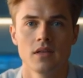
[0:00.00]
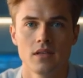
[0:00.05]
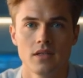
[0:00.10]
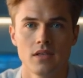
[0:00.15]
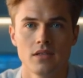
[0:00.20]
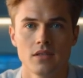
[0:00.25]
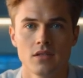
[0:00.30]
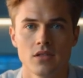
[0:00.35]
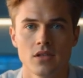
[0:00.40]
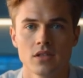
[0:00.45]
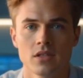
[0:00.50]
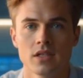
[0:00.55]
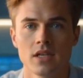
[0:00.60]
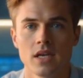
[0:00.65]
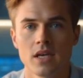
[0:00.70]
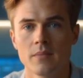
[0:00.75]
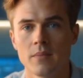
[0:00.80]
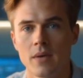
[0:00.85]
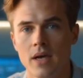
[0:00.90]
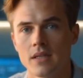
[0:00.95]
This is just to
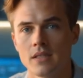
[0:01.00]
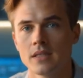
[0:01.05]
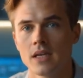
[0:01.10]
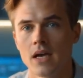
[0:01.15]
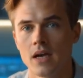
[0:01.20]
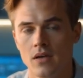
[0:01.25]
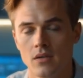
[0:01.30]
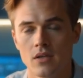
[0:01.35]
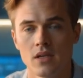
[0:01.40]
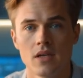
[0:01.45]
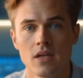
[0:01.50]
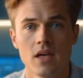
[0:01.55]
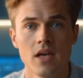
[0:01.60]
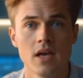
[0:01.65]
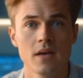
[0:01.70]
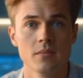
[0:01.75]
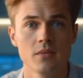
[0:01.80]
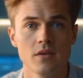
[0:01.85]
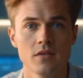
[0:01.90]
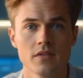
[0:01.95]
keep bots out
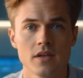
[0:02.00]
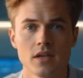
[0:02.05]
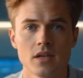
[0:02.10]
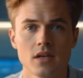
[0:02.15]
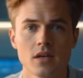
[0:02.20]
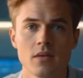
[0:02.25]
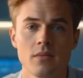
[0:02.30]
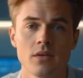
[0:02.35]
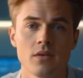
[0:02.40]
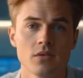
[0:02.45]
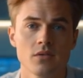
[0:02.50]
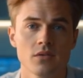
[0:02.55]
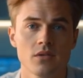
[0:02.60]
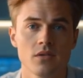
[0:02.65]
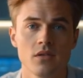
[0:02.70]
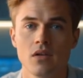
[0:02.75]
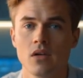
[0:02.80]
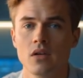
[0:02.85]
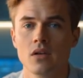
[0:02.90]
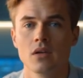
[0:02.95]
and prevent
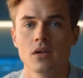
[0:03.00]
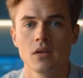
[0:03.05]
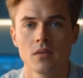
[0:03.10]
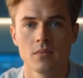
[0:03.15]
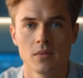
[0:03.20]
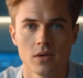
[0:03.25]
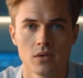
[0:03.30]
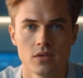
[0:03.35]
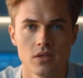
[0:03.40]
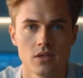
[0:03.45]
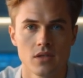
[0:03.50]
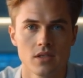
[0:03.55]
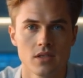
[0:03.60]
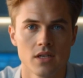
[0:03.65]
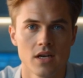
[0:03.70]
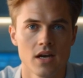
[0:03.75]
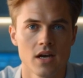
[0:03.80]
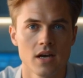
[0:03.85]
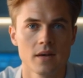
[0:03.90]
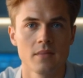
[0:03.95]
abuse. Most of the
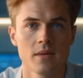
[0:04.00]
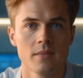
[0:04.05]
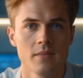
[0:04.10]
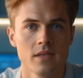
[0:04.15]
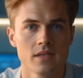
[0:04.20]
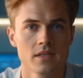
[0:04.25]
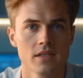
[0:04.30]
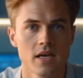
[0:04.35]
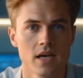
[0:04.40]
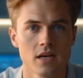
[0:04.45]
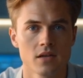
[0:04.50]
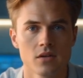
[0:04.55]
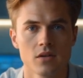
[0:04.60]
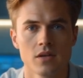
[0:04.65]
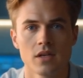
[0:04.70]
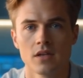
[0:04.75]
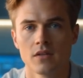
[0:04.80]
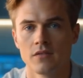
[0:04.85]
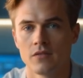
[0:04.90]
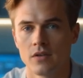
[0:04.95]
time, it means
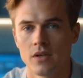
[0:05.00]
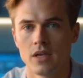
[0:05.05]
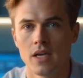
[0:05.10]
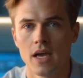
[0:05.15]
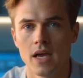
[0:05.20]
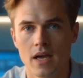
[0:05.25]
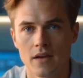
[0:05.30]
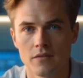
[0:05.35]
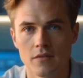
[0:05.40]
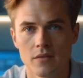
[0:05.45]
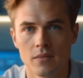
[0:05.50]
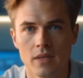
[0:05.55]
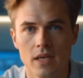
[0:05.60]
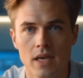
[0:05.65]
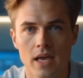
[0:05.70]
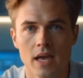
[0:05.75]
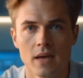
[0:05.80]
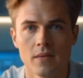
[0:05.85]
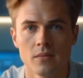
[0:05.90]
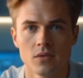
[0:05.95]
downloading a free app from
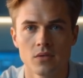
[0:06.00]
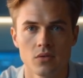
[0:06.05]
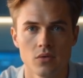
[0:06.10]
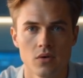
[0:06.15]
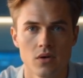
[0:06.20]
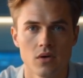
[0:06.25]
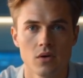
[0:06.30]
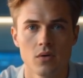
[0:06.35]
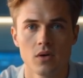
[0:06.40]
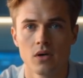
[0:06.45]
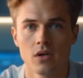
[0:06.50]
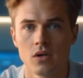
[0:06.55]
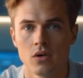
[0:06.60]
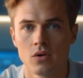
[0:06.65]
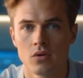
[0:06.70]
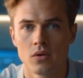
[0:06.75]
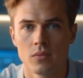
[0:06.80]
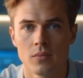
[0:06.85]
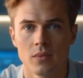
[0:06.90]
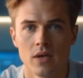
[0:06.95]
the App Store or
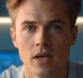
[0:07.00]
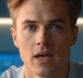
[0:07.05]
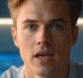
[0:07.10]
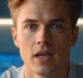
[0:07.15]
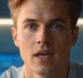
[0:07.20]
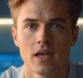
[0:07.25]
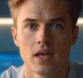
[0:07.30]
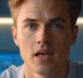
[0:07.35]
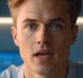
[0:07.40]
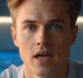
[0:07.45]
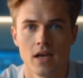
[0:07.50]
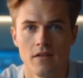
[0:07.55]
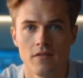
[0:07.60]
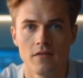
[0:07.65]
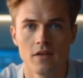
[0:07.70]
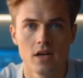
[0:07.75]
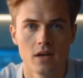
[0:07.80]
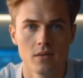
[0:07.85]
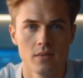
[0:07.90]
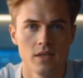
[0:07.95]
Google Play and
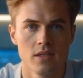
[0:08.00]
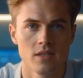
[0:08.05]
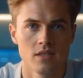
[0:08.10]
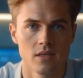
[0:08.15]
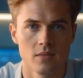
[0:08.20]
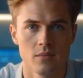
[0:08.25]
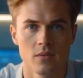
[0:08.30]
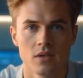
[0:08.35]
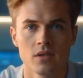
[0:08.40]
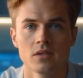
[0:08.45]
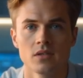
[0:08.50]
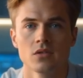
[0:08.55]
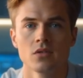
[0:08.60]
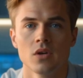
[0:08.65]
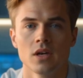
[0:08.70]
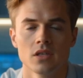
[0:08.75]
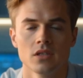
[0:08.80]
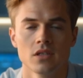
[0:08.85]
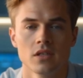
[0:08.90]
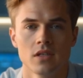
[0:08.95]
following a simple
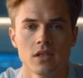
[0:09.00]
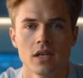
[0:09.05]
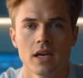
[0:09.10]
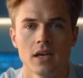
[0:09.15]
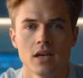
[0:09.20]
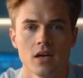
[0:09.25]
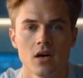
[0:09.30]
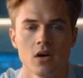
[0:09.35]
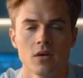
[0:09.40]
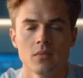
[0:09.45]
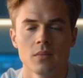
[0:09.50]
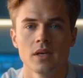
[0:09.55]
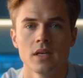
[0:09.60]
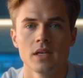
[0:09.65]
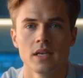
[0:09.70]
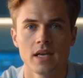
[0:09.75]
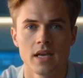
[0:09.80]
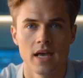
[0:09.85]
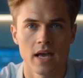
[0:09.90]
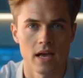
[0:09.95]
instruction like
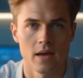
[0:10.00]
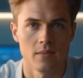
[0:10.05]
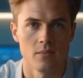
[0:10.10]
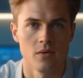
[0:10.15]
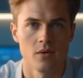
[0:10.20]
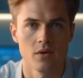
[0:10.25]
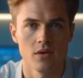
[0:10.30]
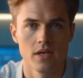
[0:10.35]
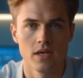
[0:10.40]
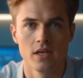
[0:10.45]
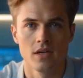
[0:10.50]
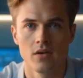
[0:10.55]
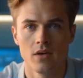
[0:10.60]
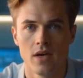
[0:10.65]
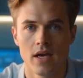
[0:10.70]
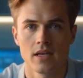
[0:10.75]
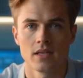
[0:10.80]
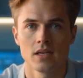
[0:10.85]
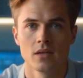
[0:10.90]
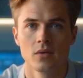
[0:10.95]
opening the app or
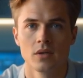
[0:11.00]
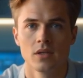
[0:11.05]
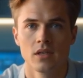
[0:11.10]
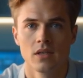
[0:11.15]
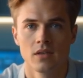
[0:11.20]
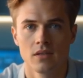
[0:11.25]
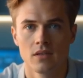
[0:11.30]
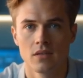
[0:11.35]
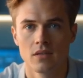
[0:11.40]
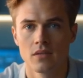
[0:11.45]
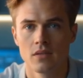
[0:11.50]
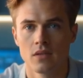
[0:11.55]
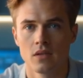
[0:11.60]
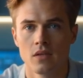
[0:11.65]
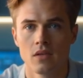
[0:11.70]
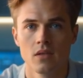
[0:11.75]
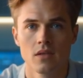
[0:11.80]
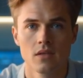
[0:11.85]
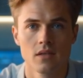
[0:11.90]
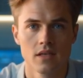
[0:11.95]
interacting with it.
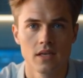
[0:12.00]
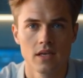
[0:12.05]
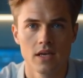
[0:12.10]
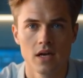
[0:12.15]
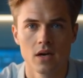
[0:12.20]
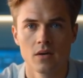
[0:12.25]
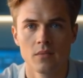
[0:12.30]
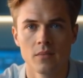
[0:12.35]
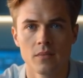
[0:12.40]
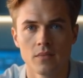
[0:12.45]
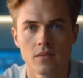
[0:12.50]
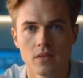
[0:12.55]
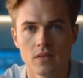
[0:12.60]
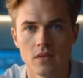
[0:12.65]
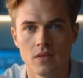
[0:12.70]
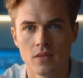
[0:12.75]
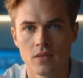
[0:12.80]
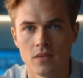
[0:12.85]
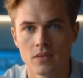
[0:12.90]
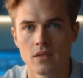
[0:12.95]
Need help?
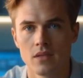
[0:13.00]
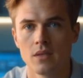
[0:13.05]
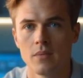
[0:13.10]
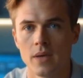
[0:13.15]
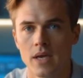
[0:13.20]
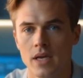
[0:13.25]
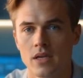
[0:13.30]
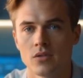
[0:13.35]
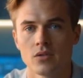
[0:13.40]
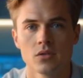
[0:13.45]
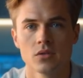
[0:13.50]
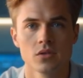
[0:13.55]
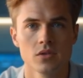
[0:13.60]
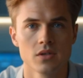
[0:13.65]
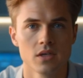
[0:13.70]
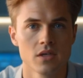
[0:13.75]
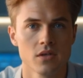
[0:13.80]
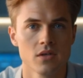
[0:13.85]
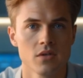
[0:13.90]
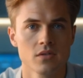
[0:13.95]
The page
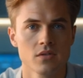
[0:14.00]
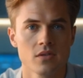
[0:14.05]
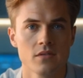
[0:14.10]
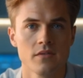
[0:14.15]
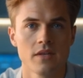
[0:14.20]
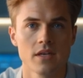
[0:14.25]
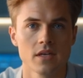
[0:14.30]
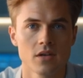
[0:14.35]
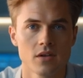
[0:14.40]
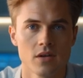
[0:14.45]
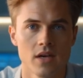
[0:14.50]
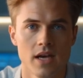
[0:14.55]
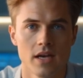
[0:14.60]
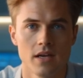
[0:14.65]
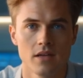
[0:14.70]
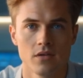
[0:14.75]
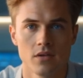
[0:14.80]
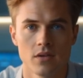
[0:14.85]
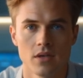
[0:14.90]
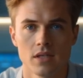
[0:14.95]
usually includes a video
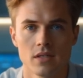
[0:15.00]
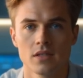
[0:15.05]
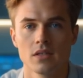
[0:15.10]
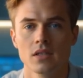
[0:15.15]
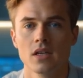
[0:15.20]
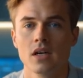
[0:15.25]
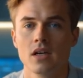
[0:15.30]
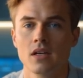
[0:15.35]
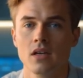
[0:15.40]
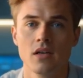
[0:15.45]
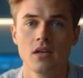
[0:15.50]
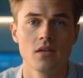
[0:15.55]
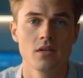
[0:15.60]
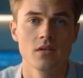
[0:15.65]
guide if you get stuck.